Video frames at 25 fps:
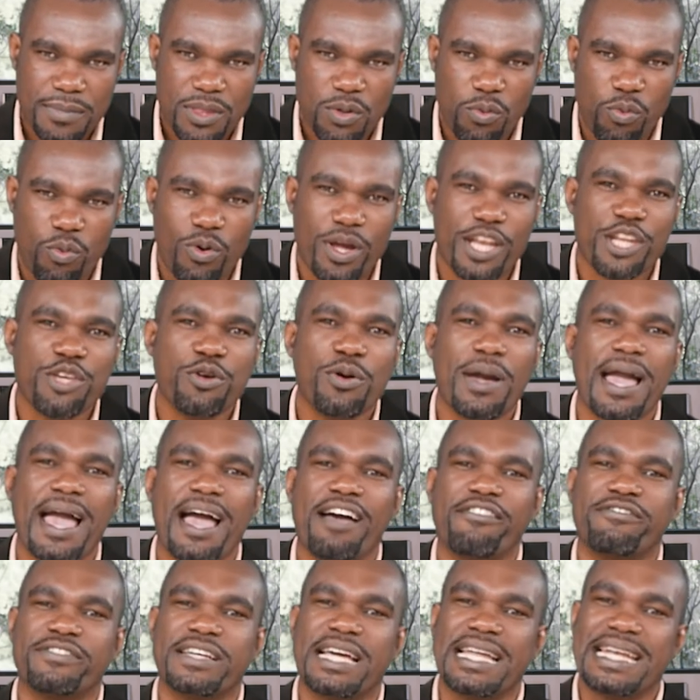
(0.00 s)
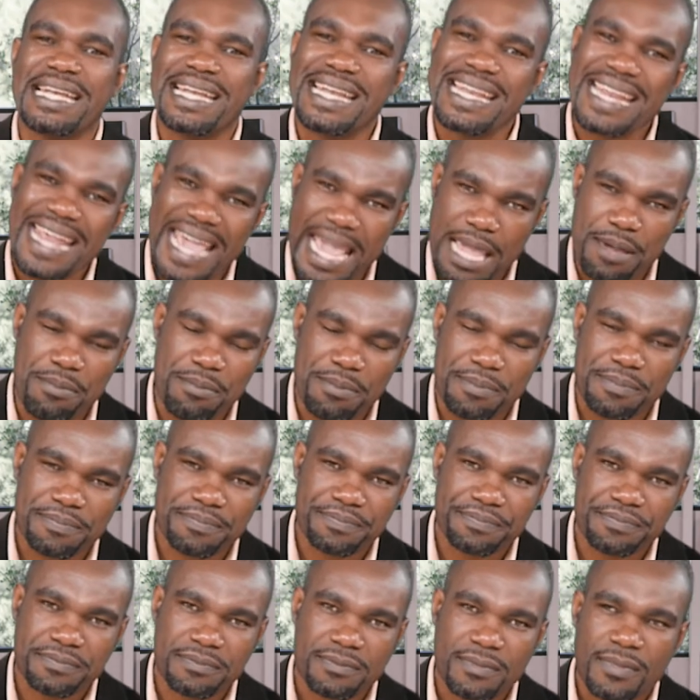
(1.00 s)
When you have a name,
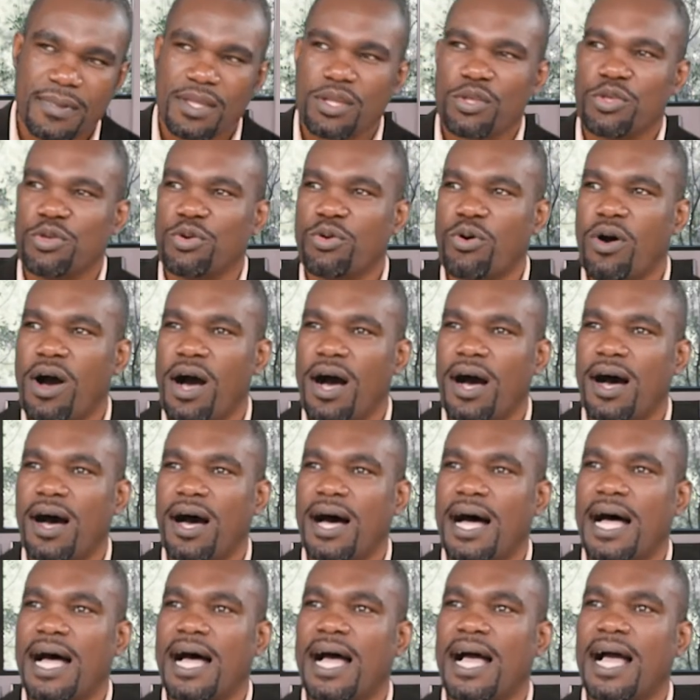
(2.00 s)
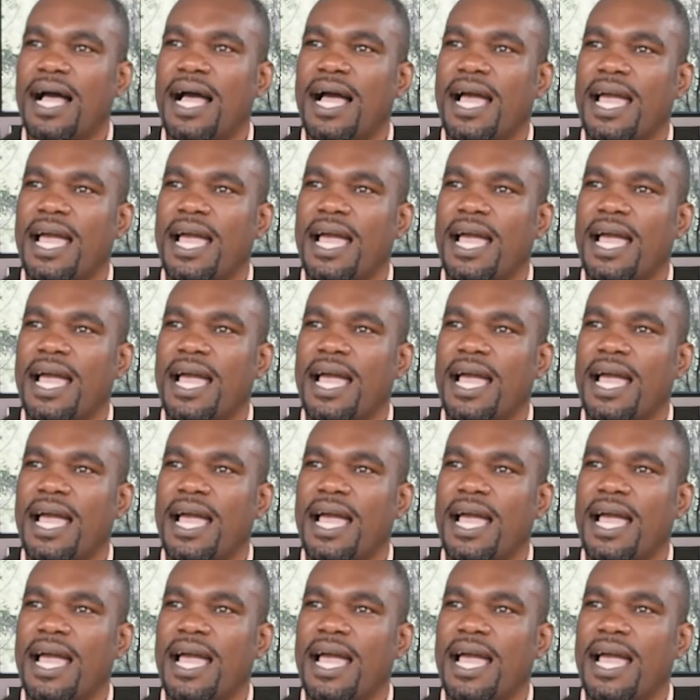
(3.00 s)
you are